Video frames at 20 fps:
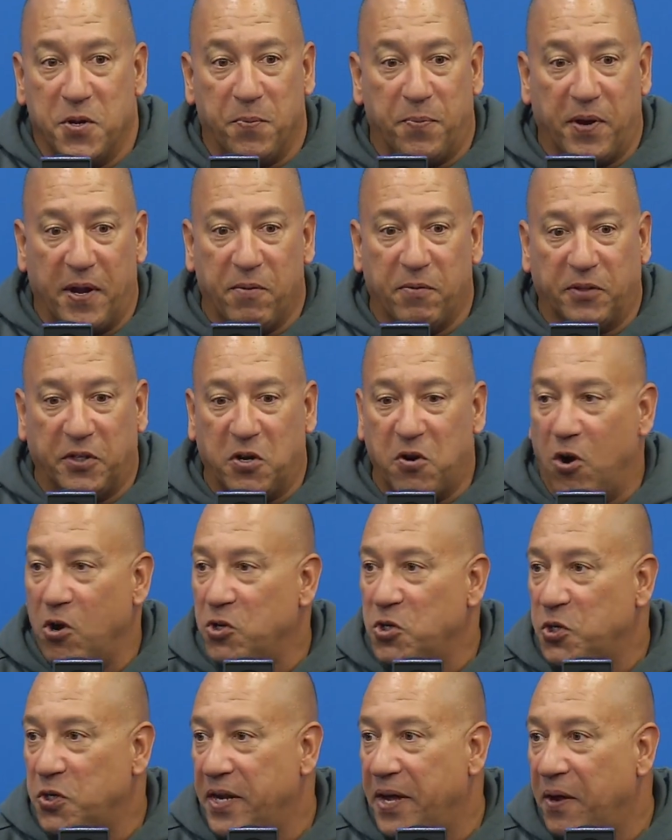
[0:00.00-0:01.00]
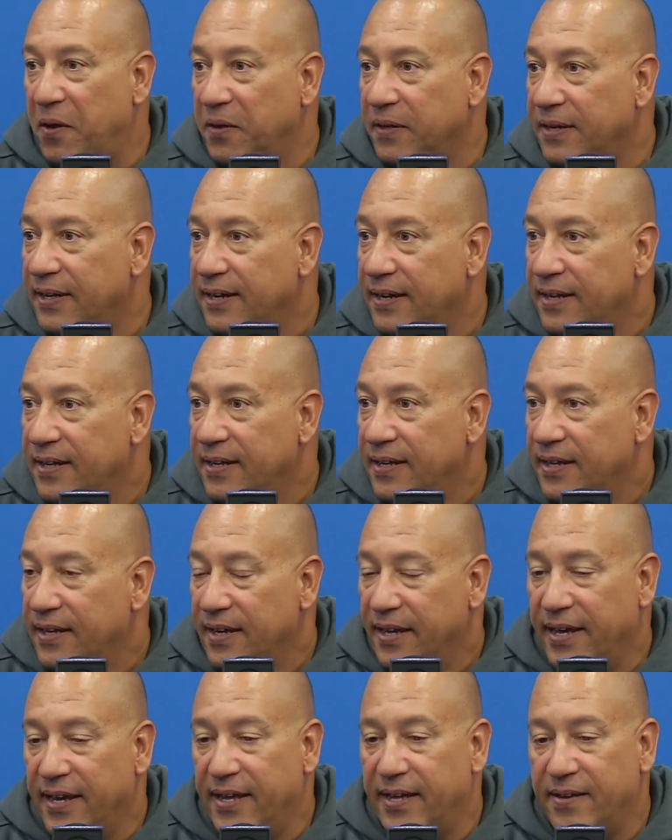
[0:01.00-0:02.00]
play with the cards you're dealt,
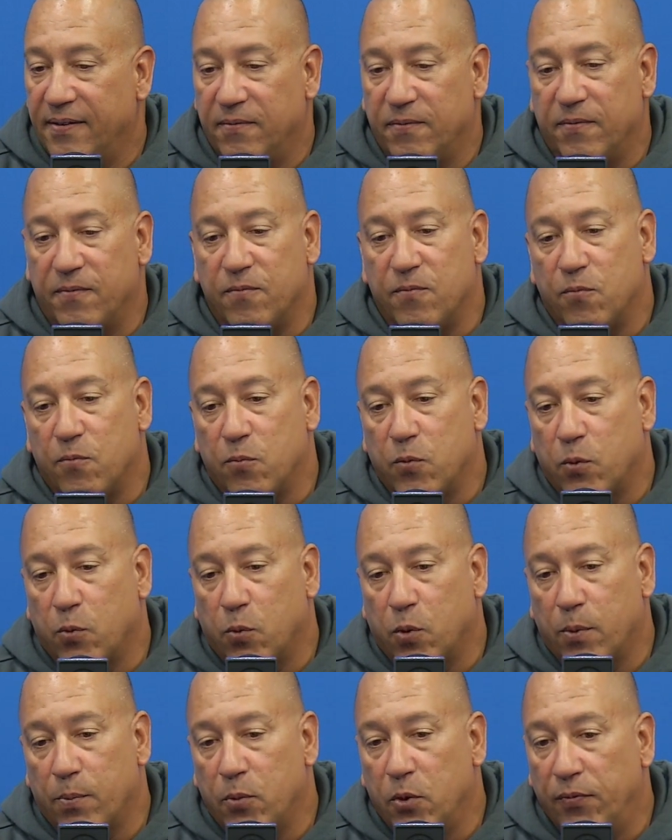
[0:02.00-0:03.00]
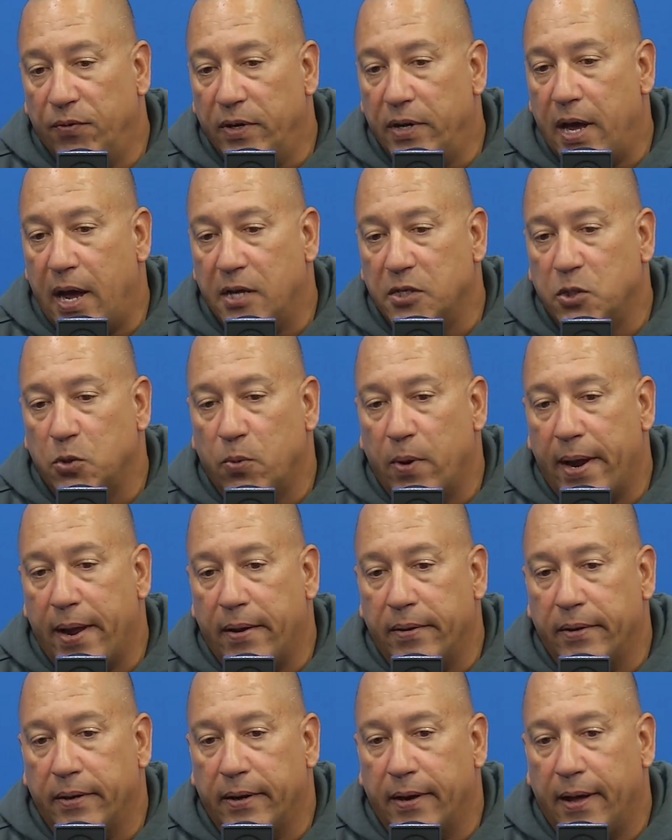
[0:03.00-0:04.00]
and we're moving guys
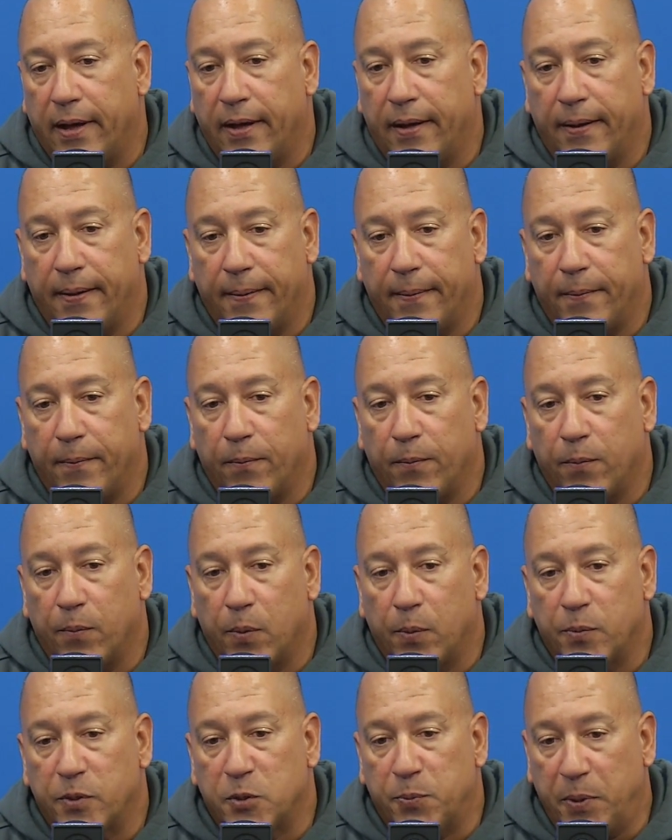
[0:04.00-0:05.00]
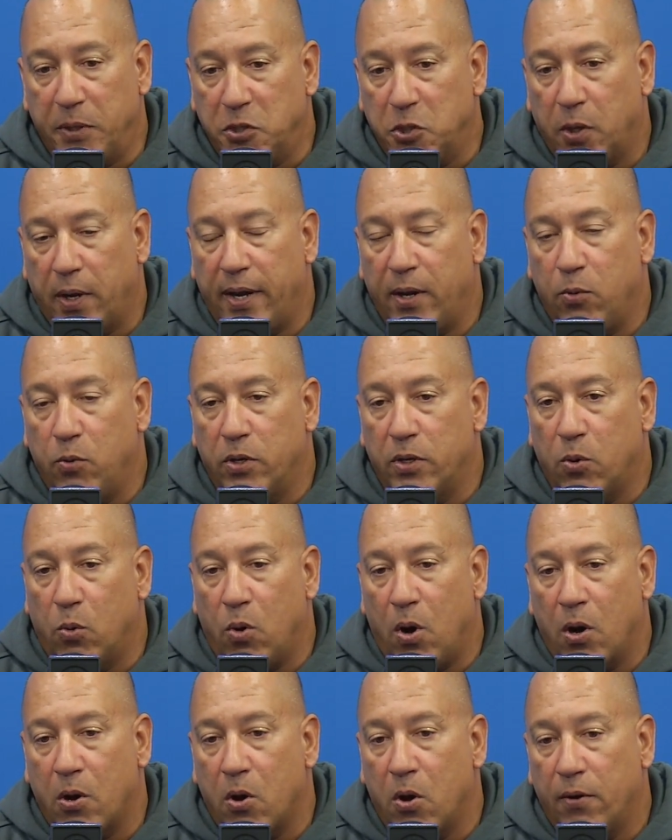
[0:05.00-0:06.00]
around. Spencer Haywood, a
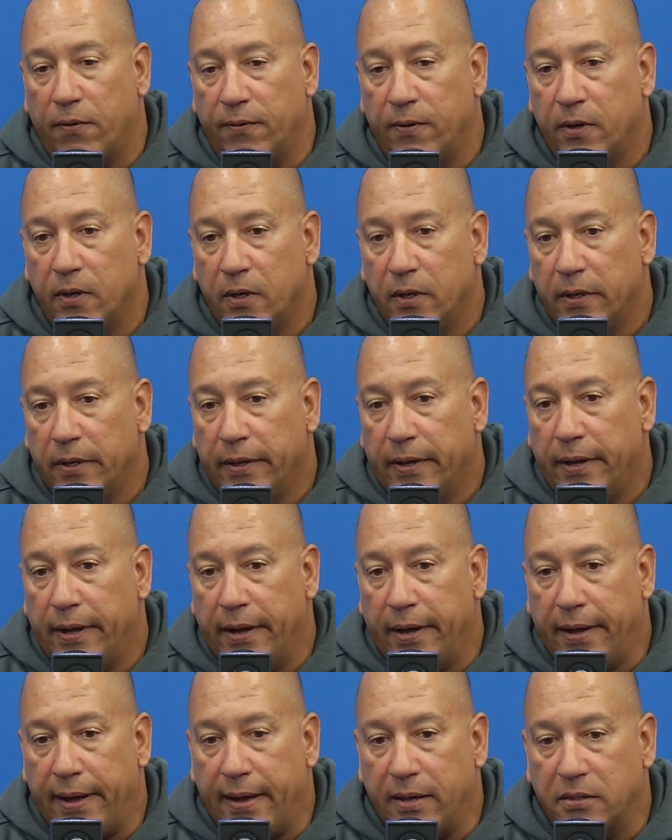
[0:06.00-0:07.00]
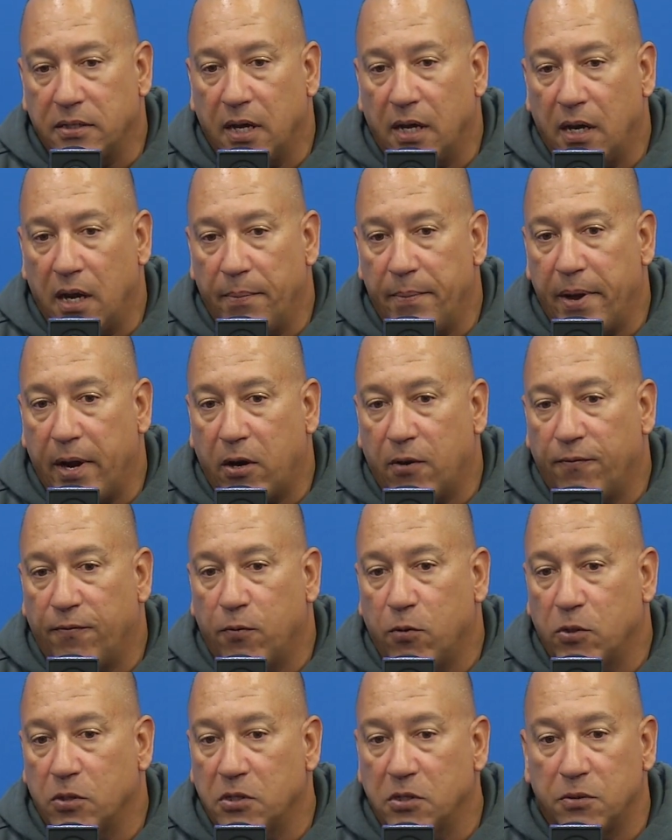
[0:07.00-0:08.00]
walk-on outside linebacker
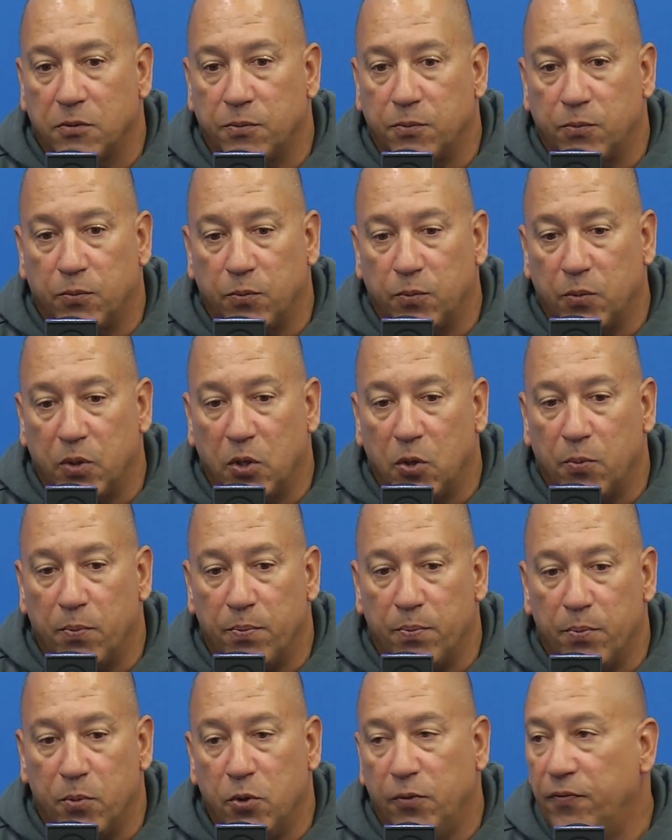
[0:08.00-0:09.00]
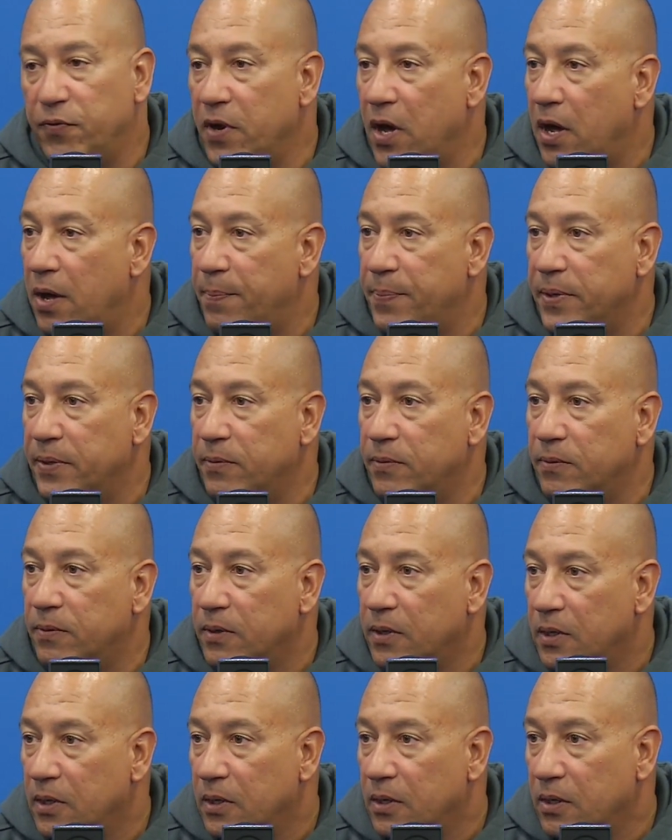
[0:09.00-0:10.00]
for us, is, you know, moved up and
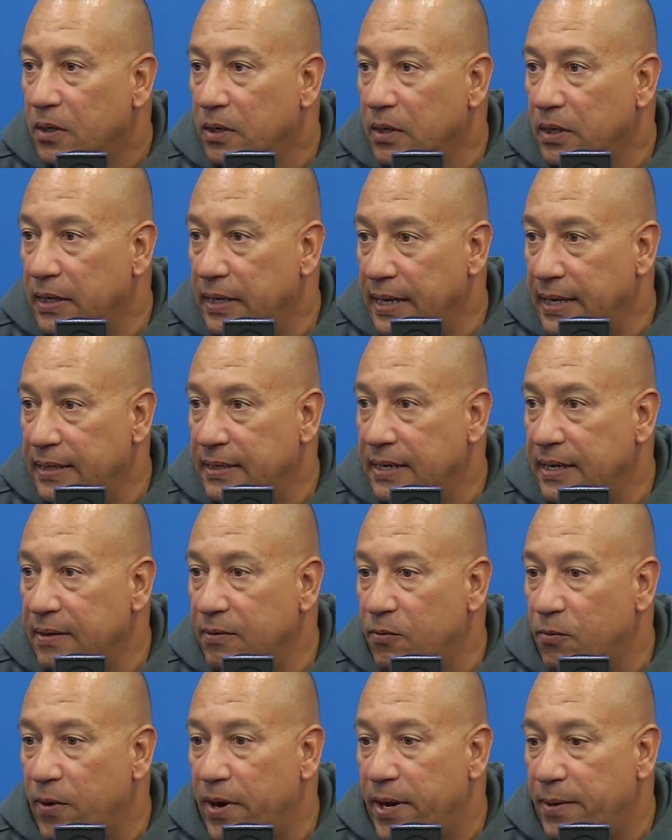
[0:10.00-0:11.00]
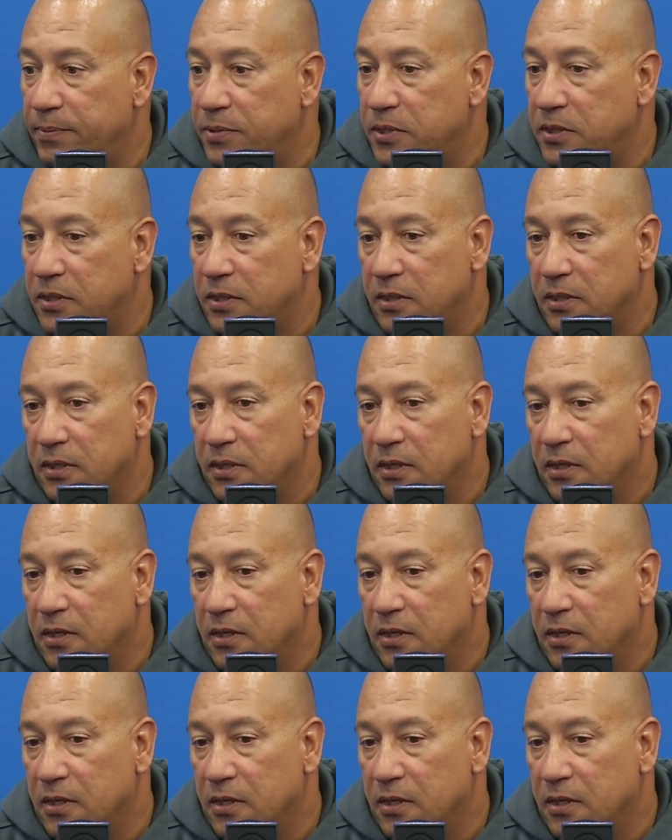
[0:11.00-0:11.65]
getting reps.